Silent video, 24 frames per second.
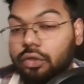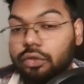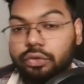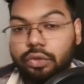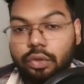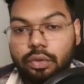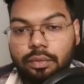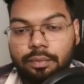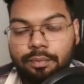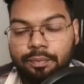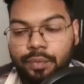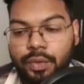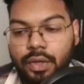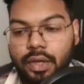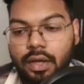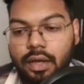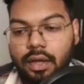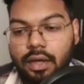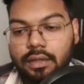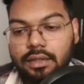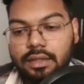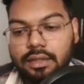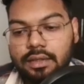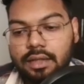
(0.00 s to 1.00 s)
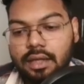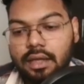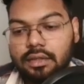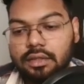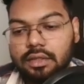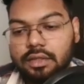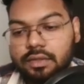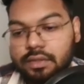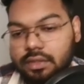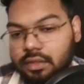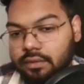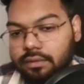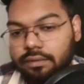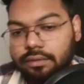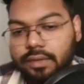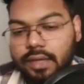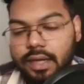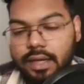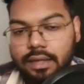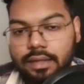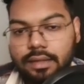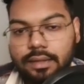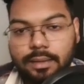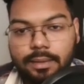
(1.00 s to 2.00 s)
So these are the stuff
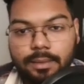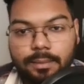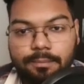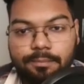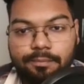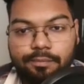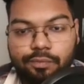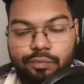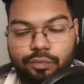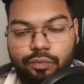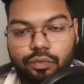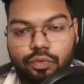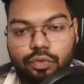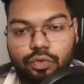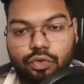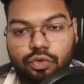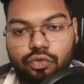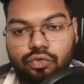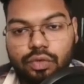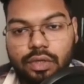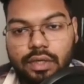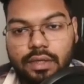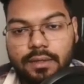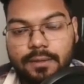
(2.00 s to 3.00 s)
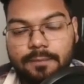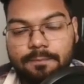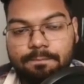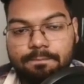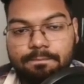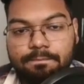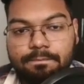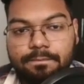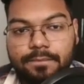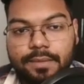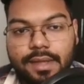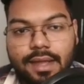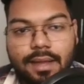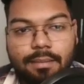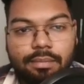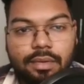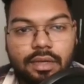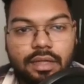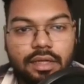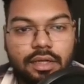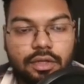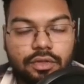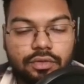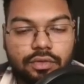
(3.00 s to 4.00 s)
that usually the
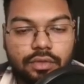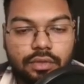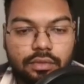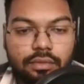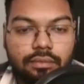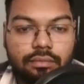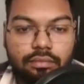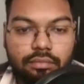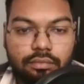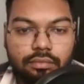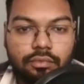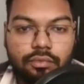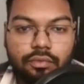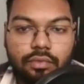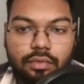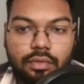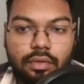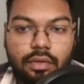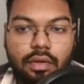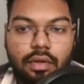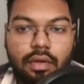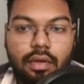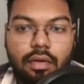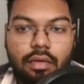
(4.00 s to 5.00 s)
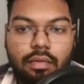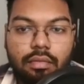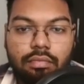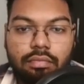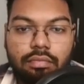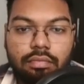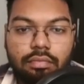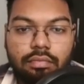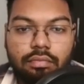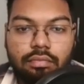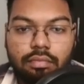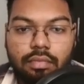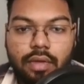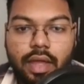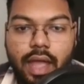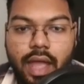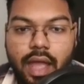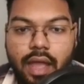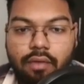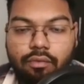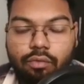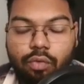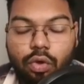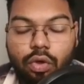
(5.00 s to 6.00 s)
application
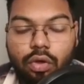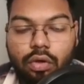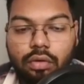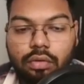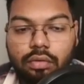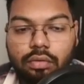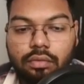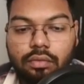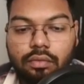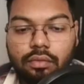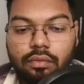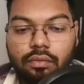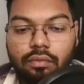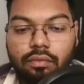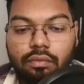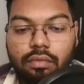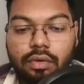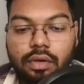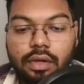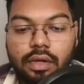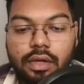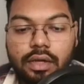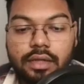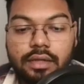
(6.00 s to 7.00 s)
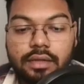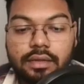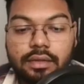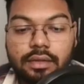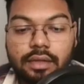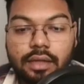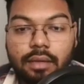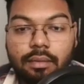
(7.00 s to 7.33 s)
have, or world is